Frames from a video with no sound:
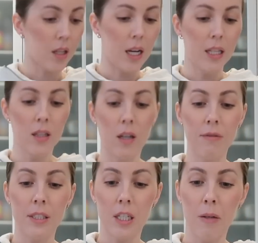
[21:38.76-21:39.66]
I
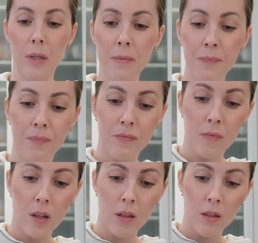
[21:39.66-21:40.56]
love cinnamon,
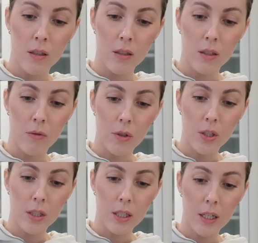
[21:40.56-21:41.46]
so we're
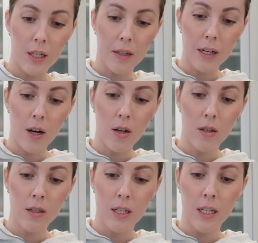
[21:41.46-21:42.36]
just gonna
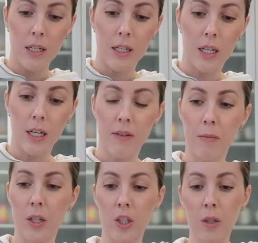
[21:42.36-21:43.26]
not even
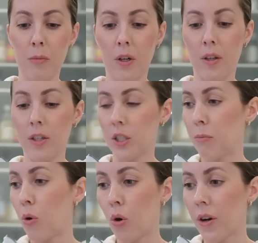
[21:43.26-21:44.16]
measure, but
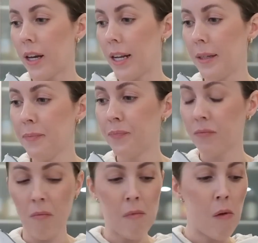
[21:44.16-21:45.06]
pour that in.
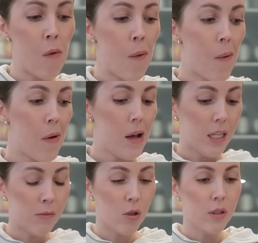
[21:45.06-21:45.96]

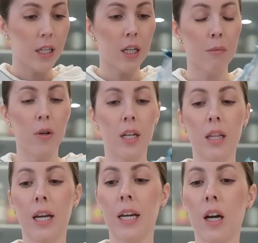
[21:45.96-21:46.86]
And I'm only gonna put
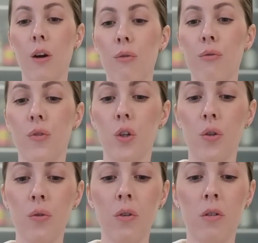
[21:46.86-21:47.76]
in like a few.